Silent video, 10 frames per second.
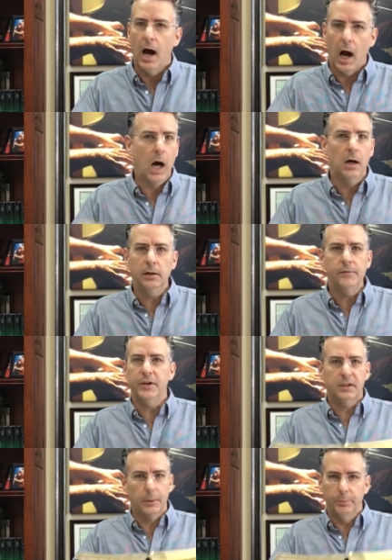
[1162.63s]
all of the
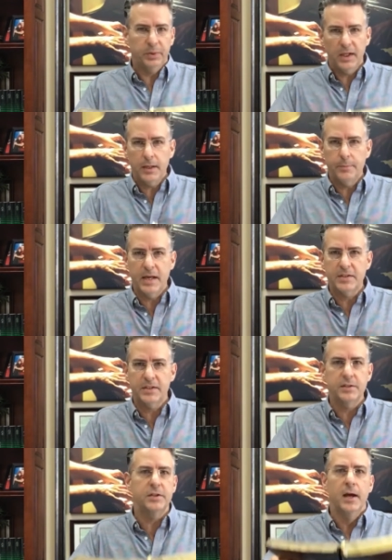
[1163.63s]
complete
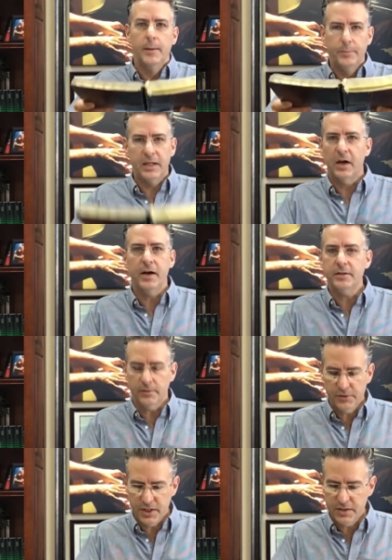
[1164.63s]
message because of
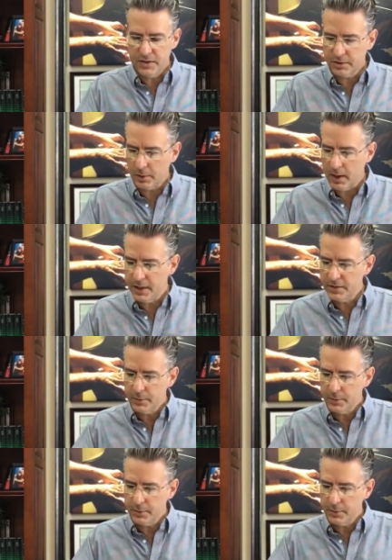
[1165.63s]
Jesus Christ.